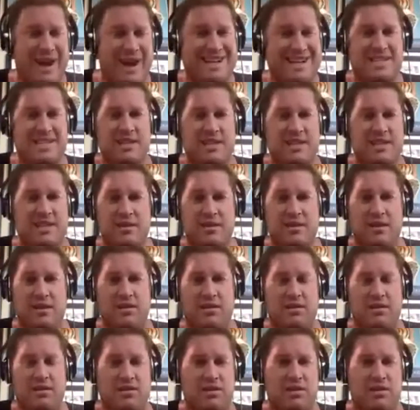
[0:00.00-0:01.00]
ranked
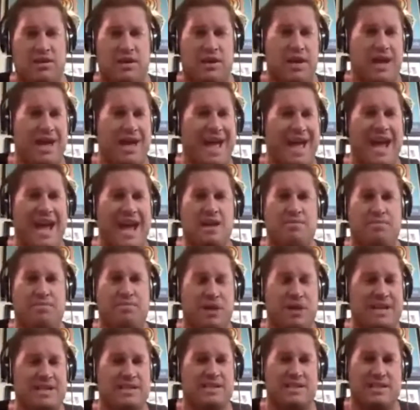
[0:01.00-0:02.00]
uh, eight
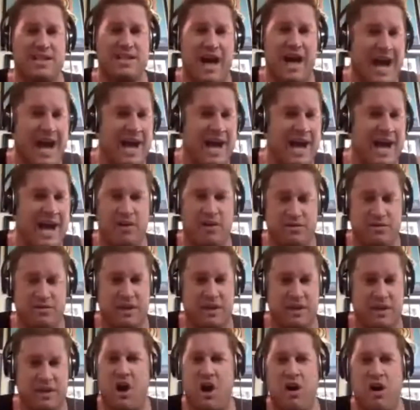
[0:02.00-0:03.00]
places higher
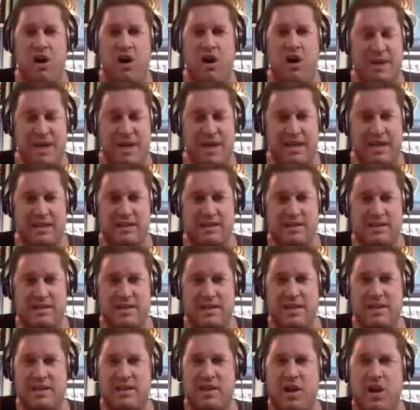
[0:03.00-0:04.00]
than Carl Pickens,
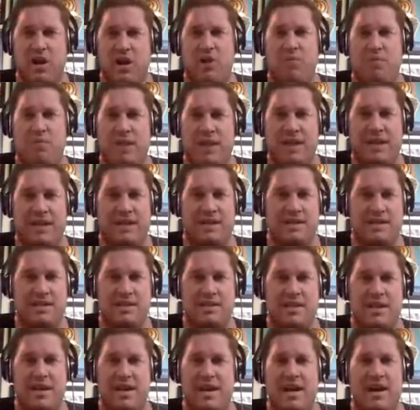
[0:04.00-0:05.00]
and Carl Pickens
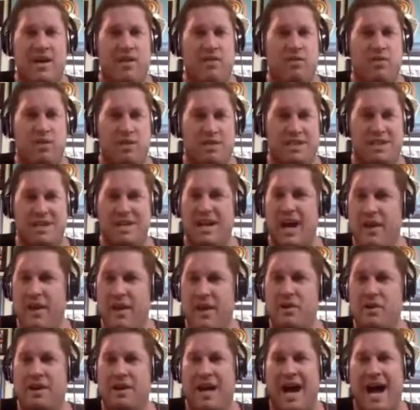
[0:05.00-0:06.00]
was another
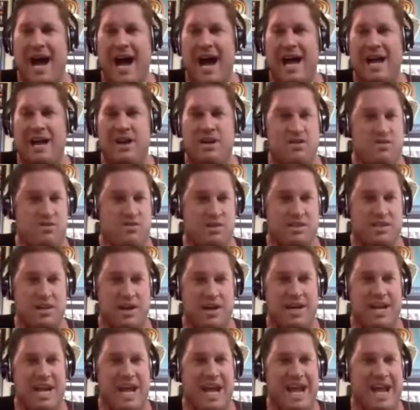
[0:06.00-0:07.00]
guy who was on
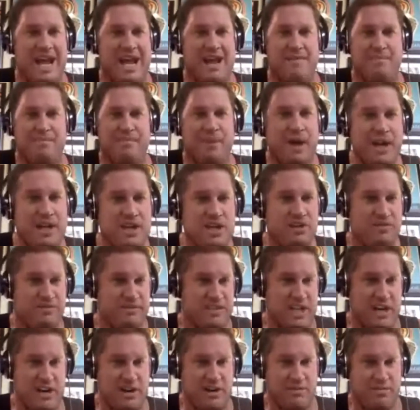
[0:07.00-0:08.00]
a bunch of
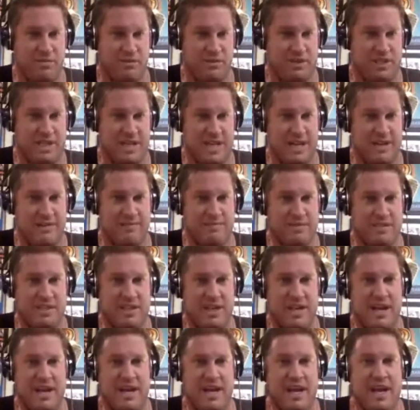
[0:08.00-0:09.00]
terrible teams,
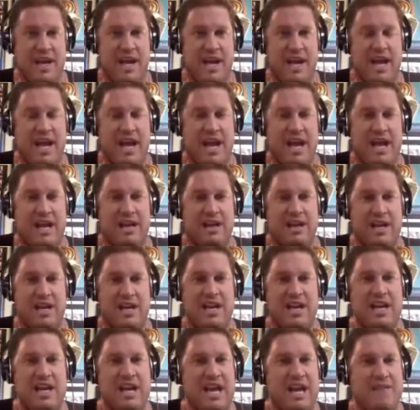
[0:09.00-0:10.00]
and
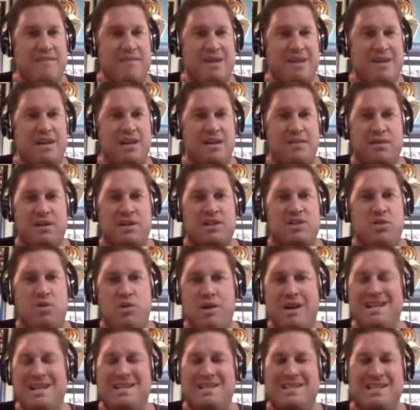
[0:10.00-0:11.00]
he came in at number
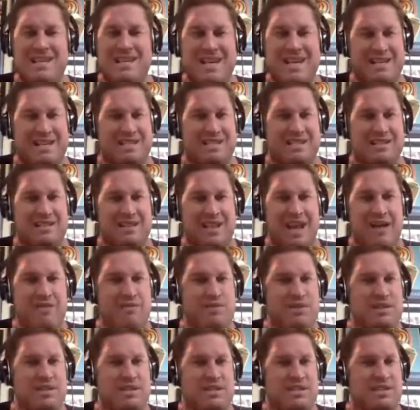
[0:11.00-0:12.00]
26. That
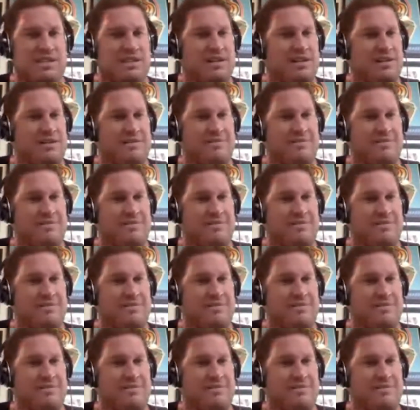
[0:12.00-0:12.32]
was